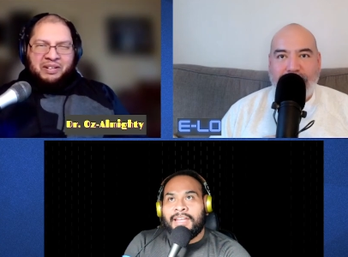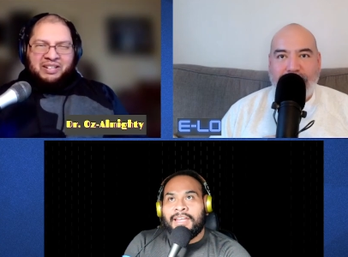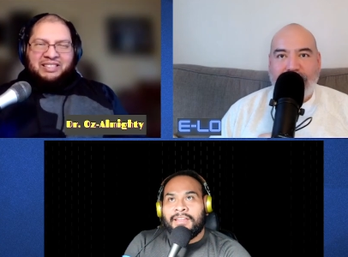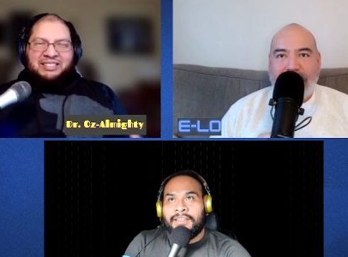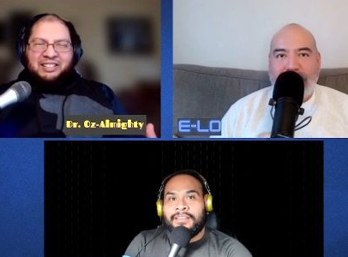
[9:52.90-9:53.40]
Speaker 1: what I
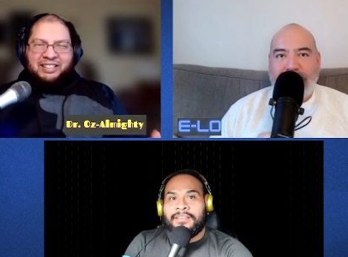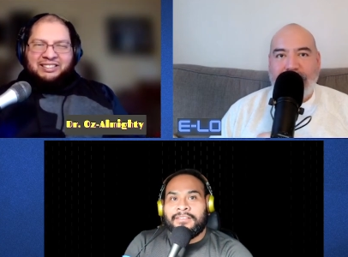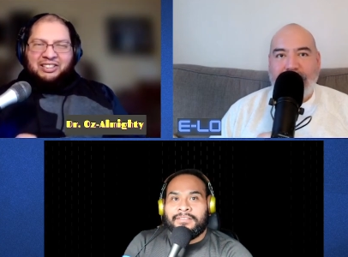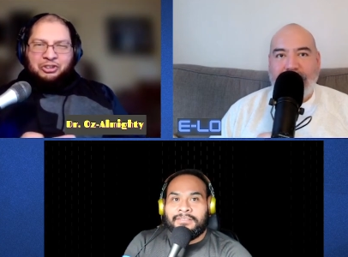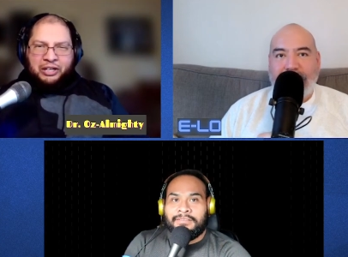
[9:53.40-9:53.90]
mean? That's how
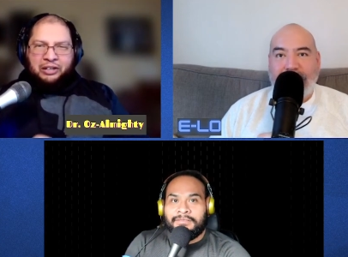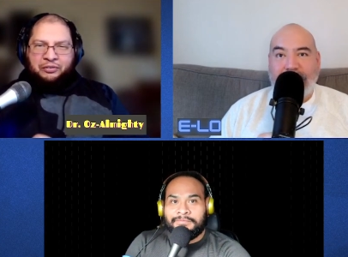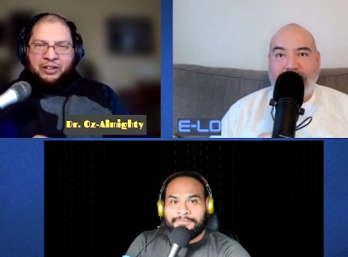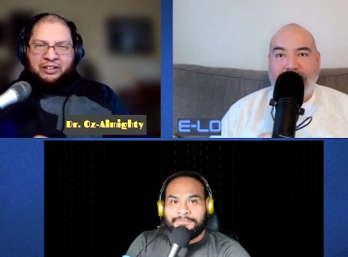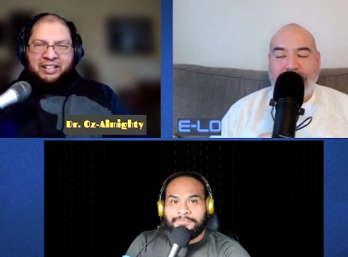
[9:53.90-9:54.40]
that's how the trailer
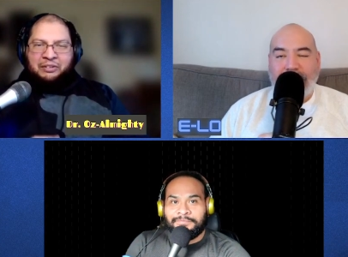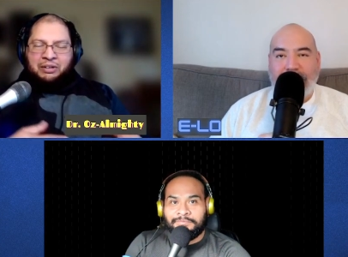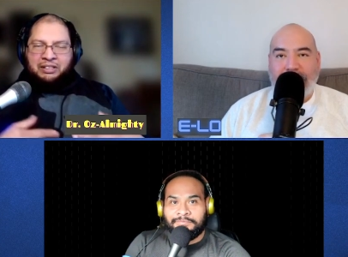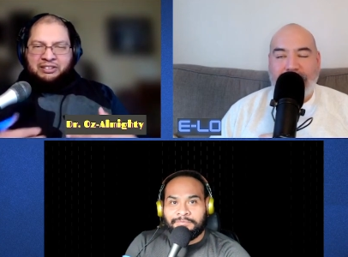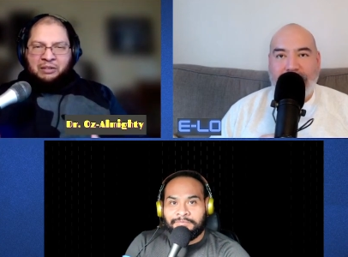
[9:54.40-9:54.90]
felt. And
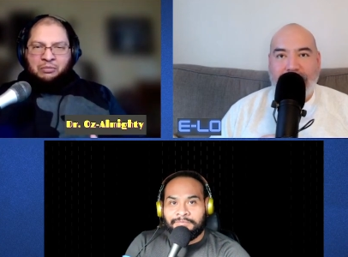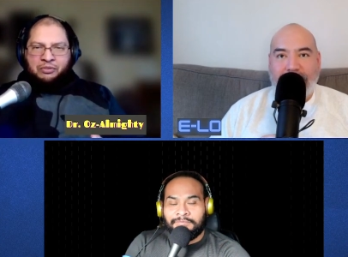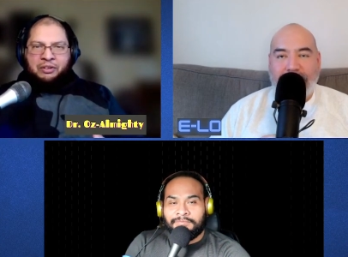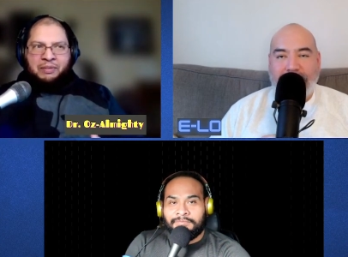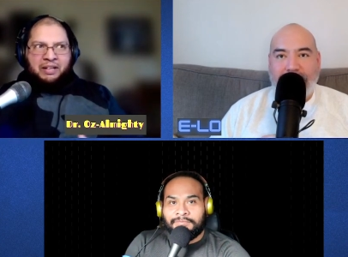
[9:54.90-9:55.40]
when I saw a
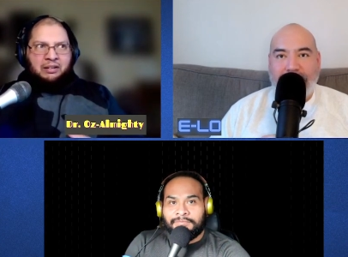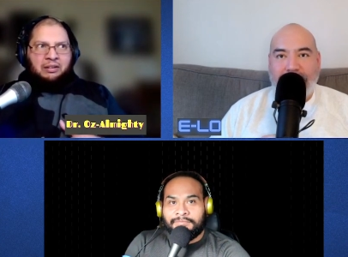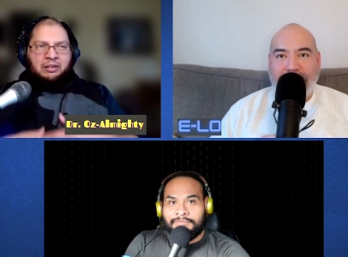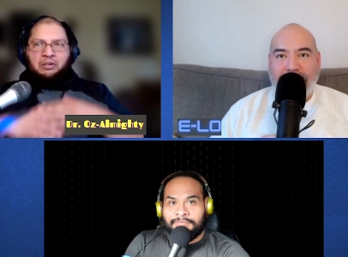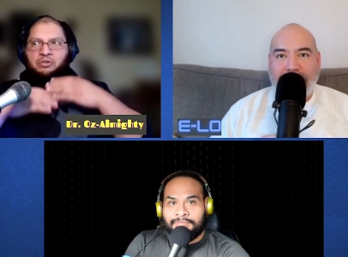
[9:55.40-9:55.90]
movie, I'm like,
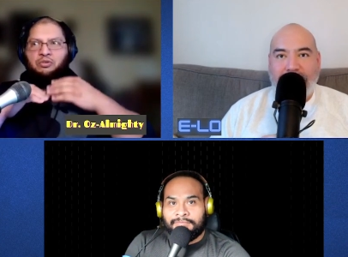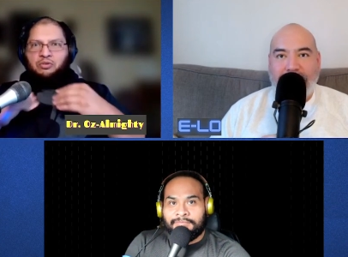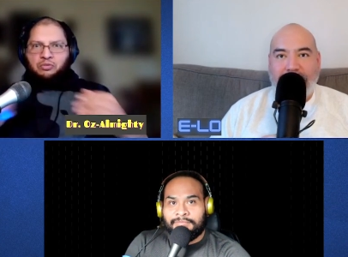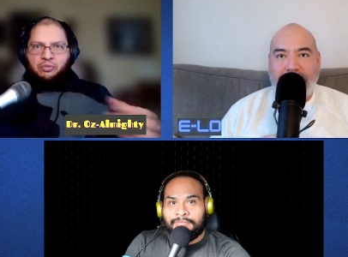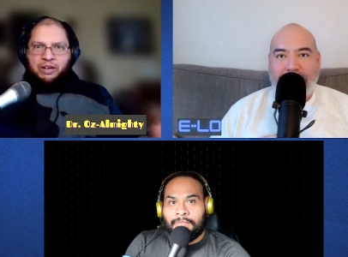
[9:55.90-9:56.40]

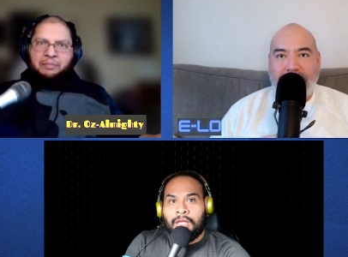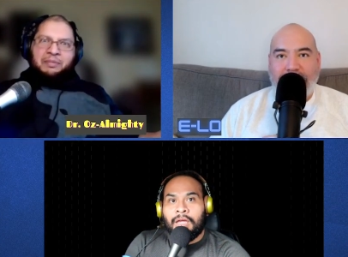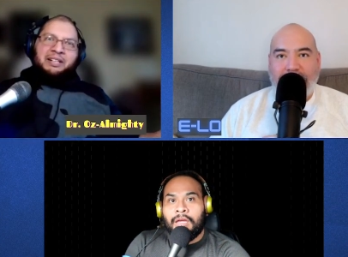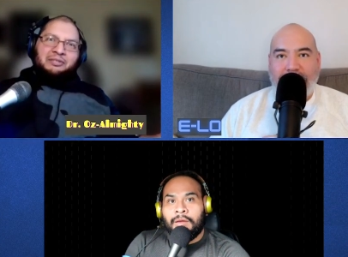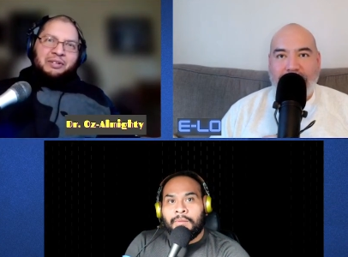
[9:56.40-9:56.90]
wait a
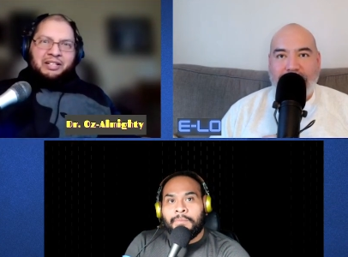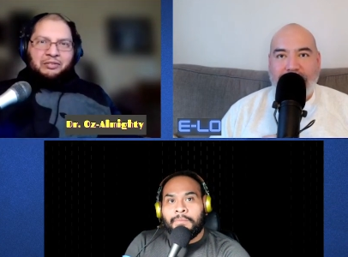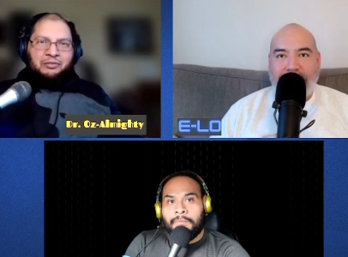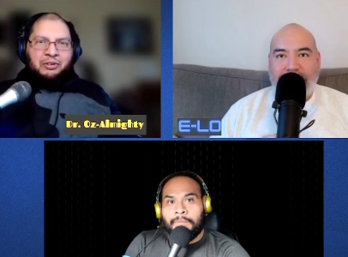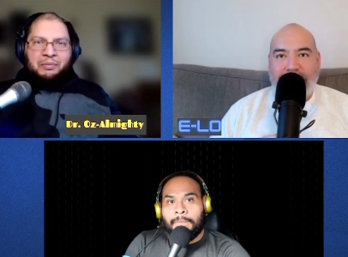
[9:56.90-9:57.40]
minute, wait,
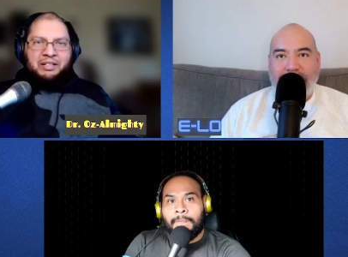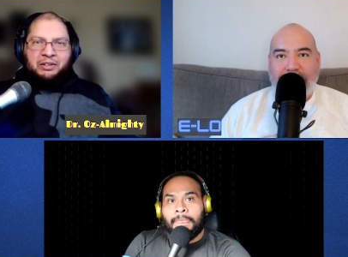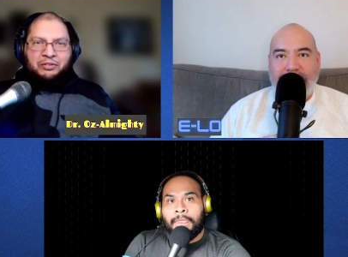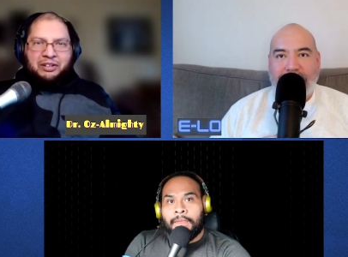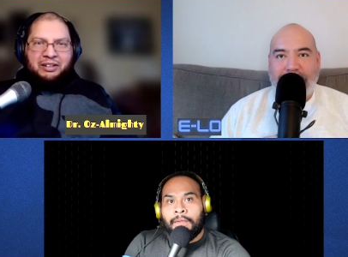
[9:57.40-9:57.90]
they're completely
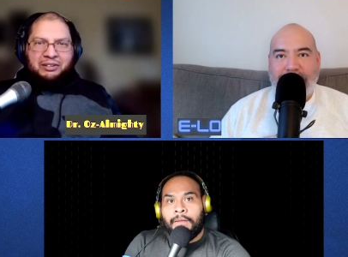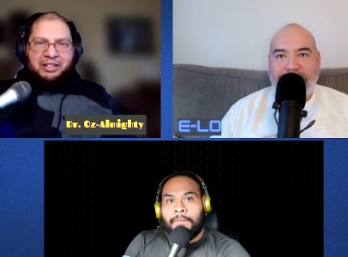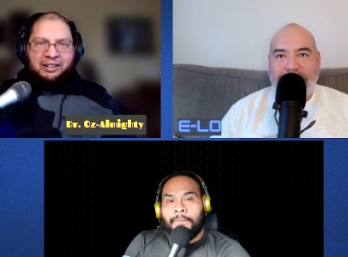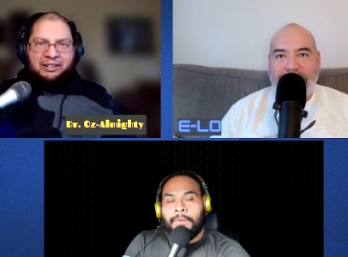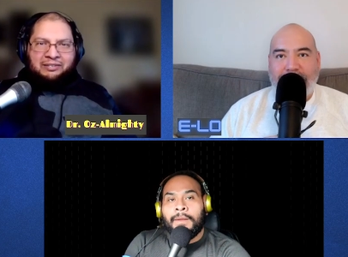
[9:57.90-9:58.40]
different than I
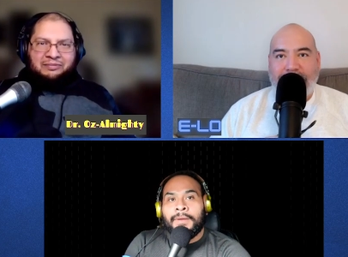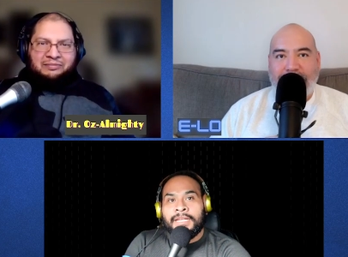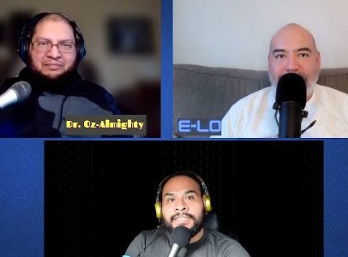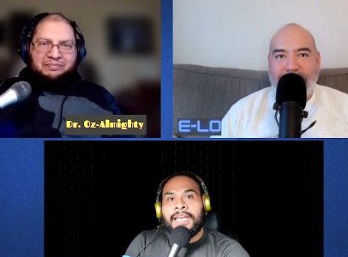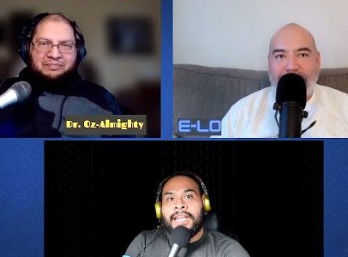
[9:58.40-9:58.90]
thought.
Speaker 2: But but I
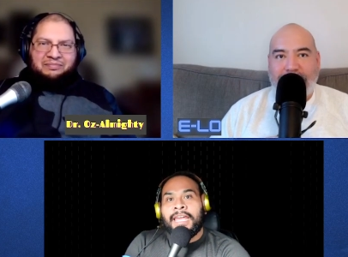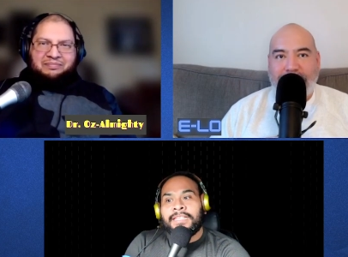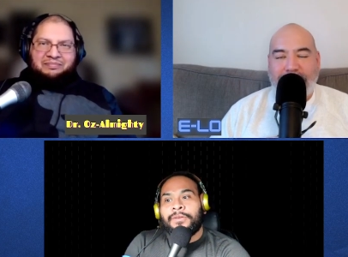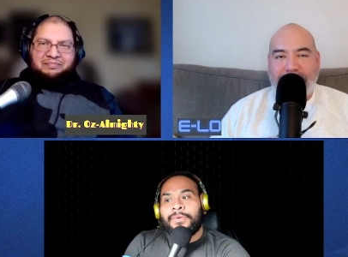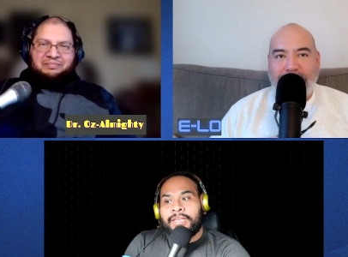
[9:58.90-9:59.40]
see, I like
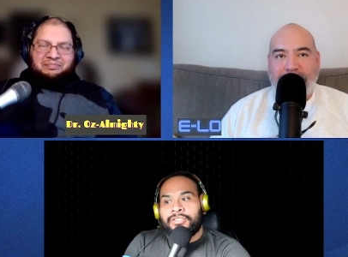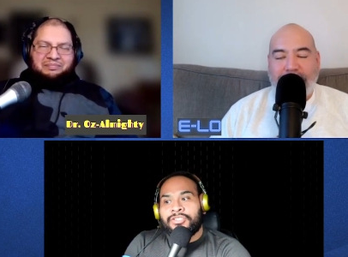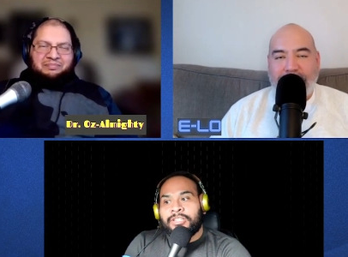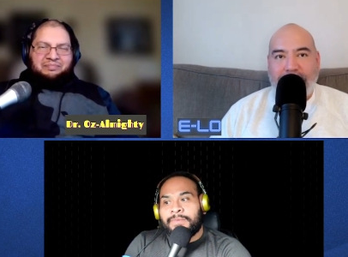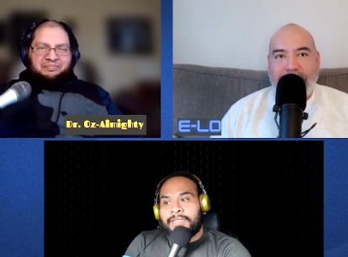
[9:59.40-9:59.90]
that
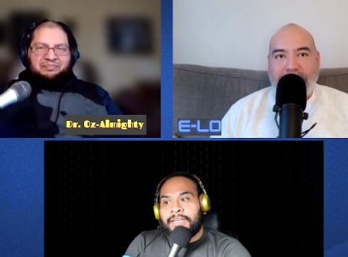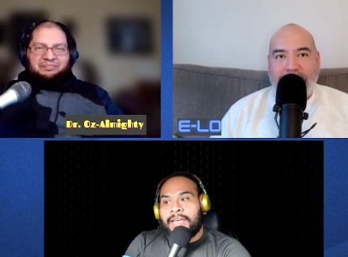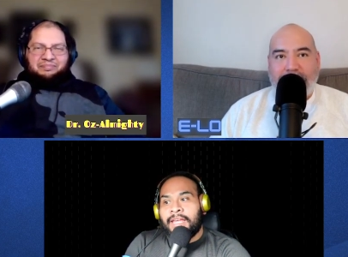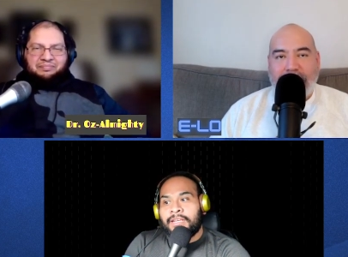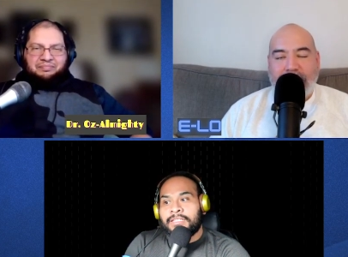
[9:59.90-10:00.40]
relationship that they
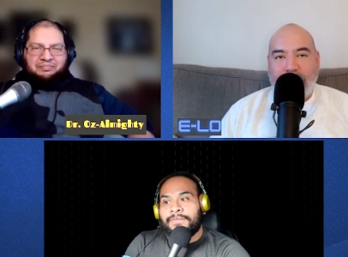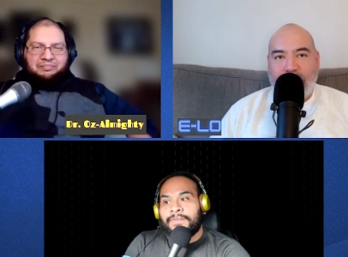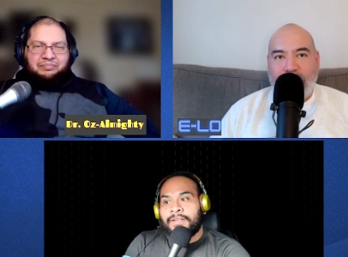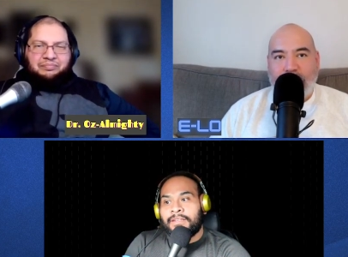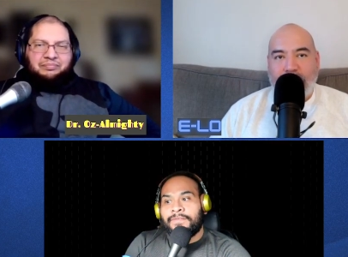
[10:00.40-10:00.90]
had because
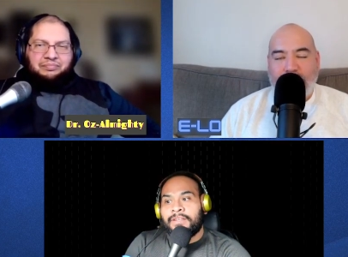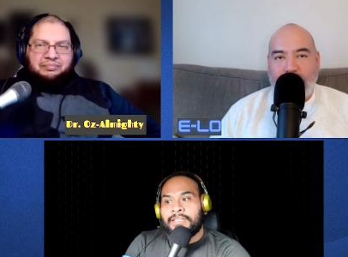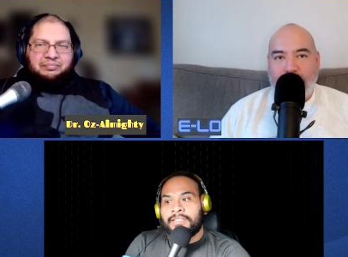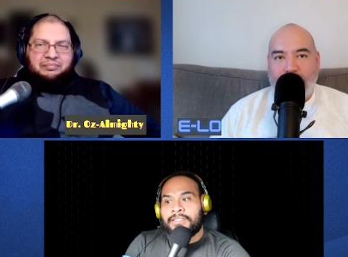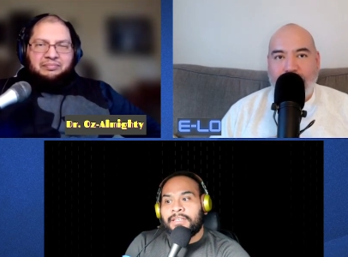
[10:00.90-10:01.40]
even even
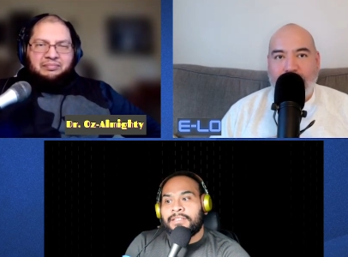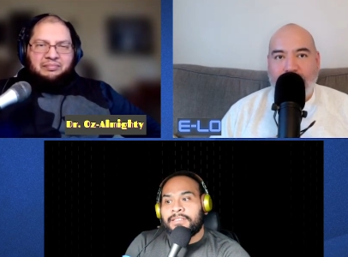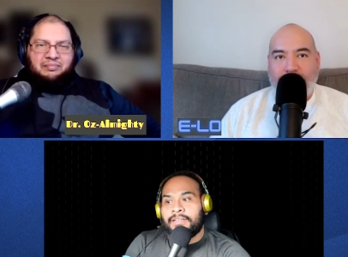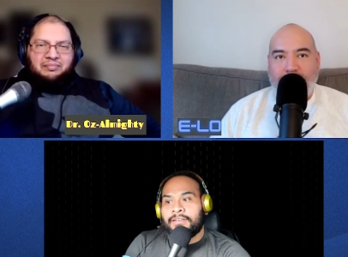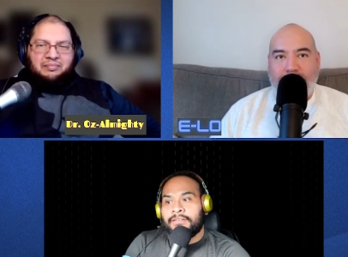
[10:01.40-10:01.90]
he said it's
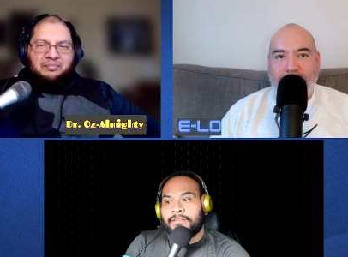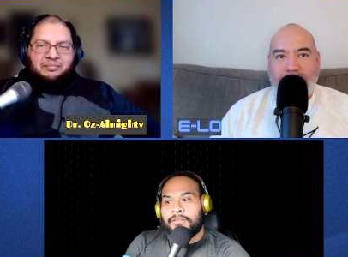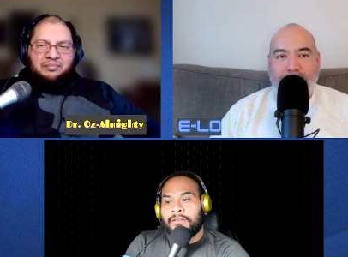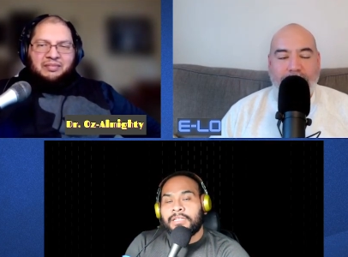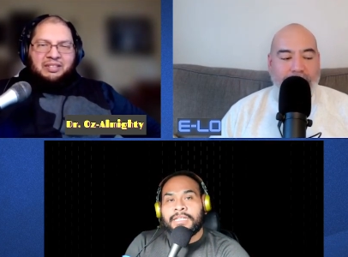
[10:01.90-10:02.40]
like
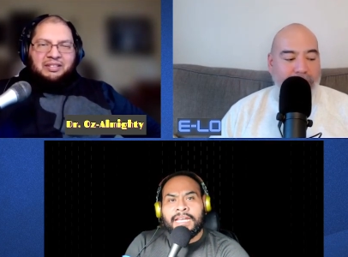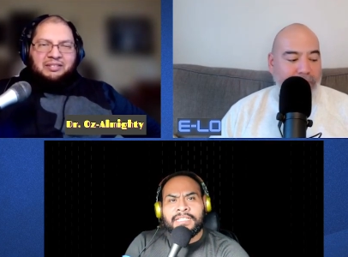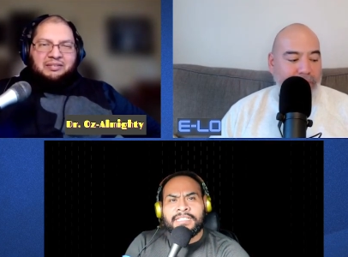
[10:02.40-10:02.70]
because I guess his